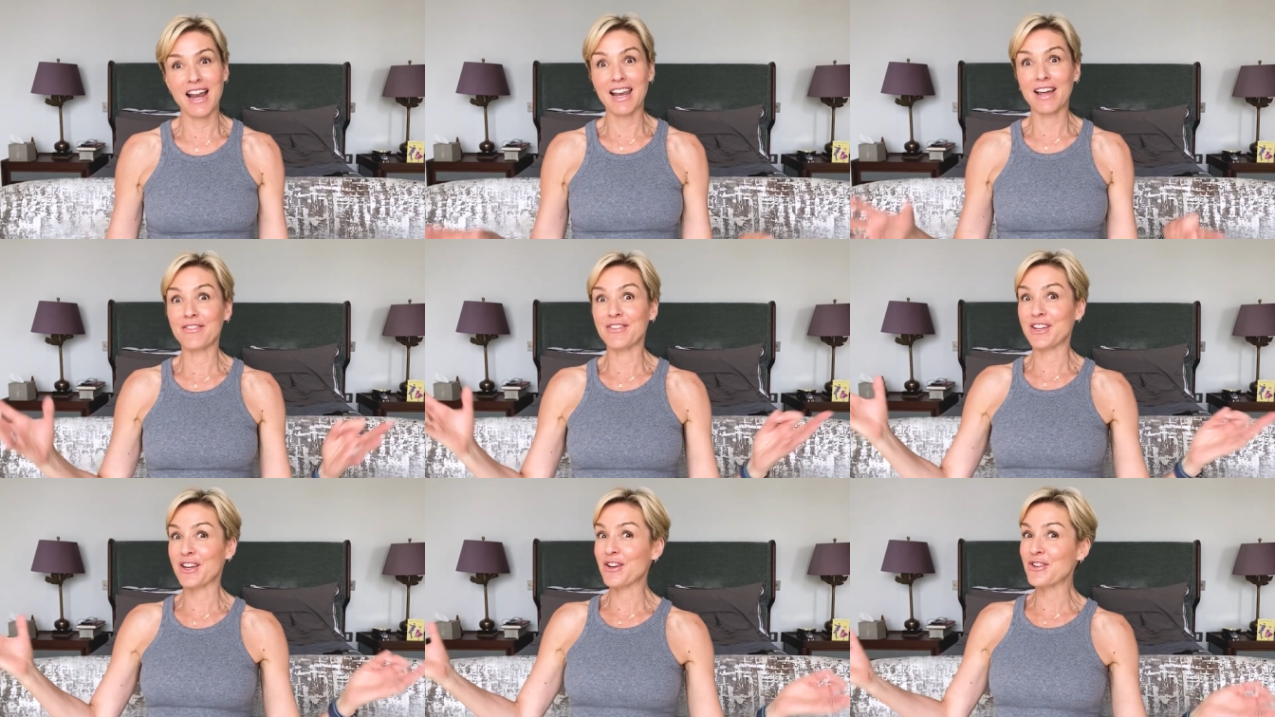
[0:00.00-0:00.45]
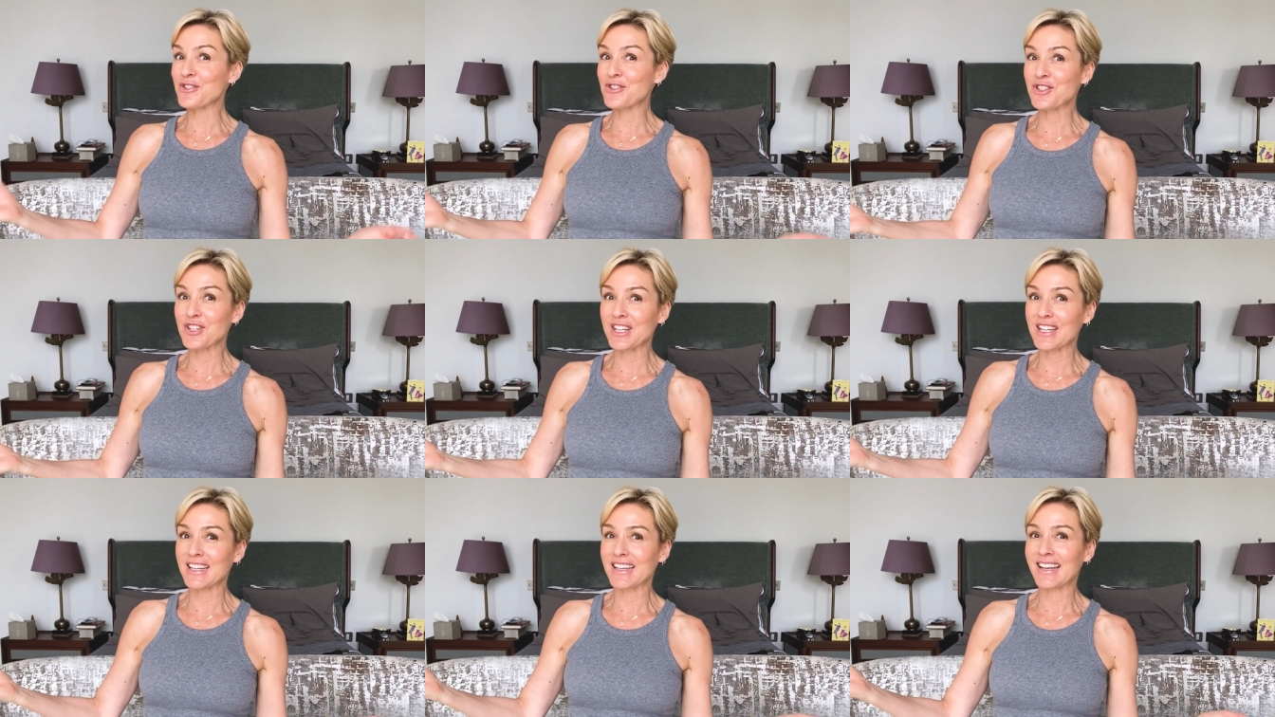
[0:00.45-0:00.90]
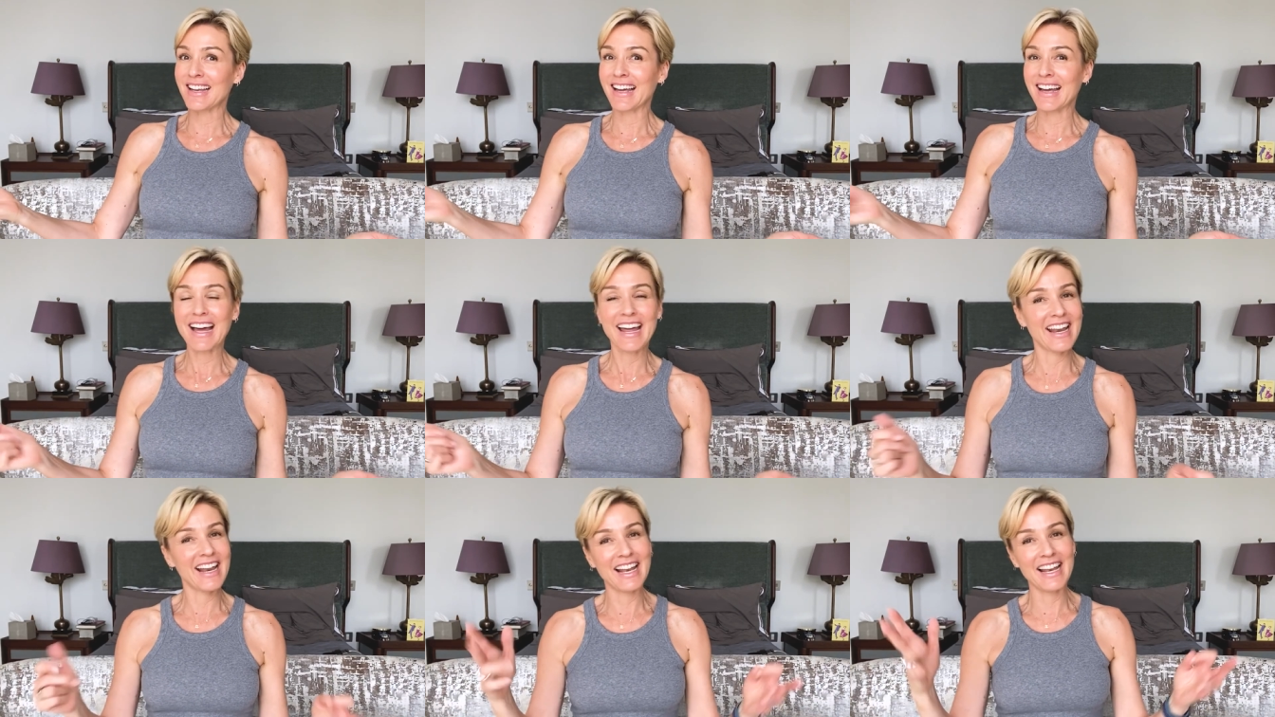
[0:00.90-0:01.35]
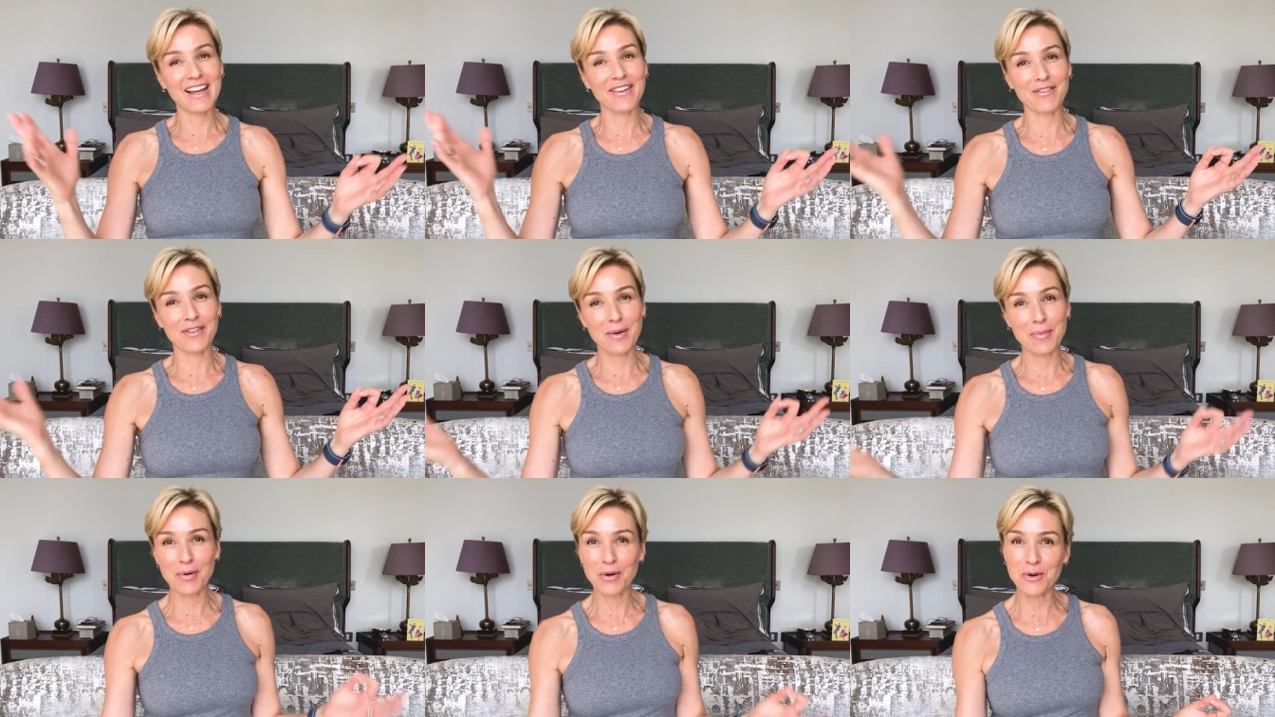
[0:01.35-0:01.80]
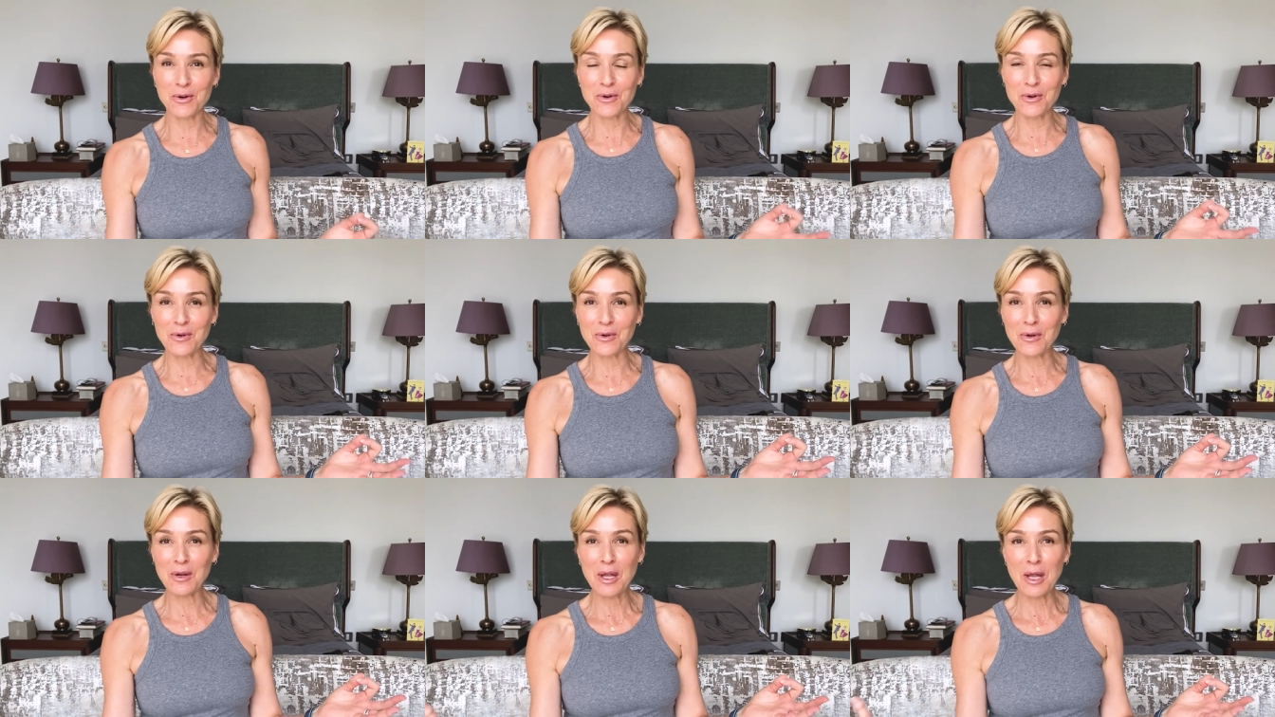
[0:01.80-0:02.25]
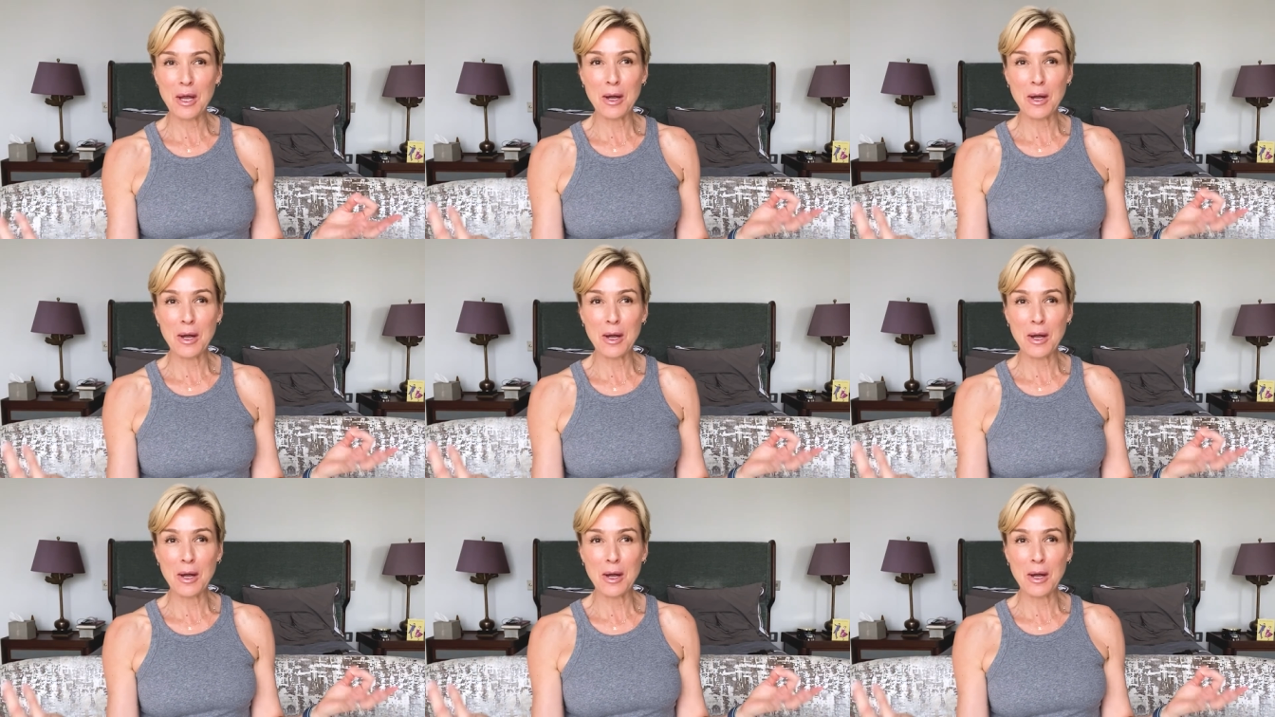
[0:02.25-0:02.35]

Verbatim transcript: I love the ocean and I love a pool,